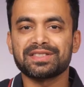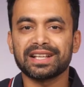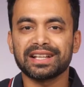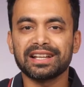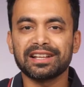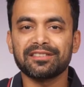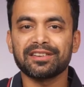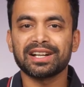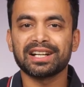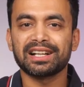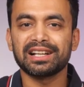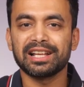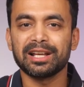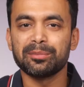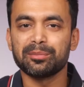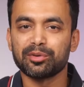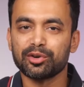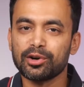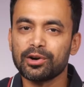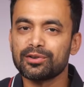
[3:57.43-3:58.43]
significantly
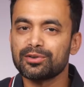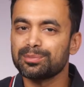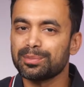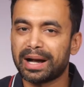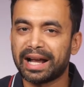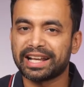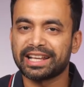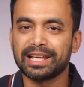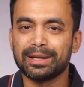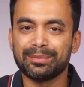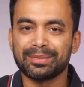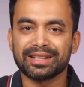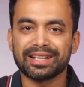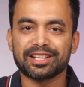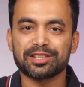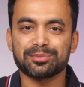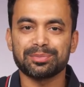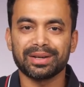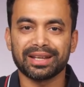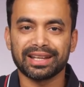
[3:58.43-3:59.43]
improved my gaming
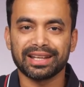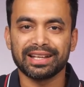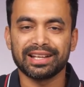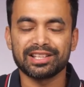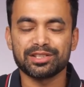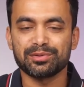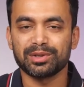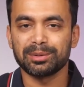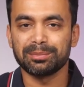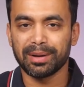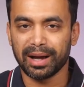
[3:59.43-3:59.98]
experience with